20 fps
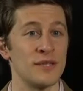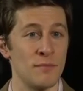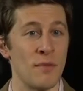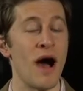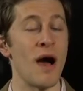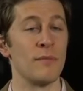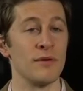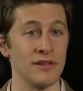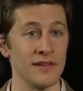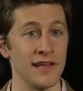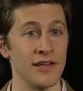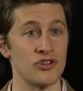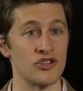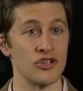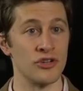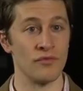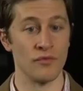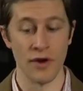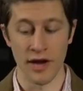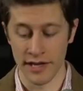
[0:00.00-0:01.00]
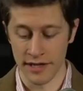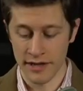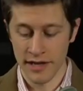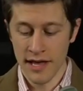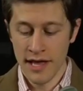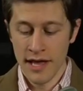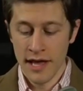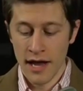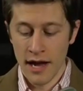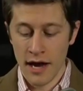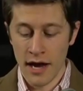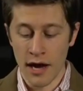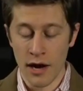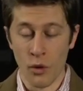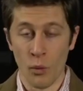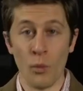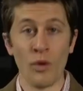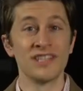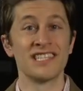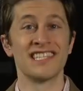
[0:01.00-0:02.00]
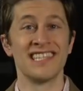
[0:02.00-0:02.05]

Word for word: population, right? What's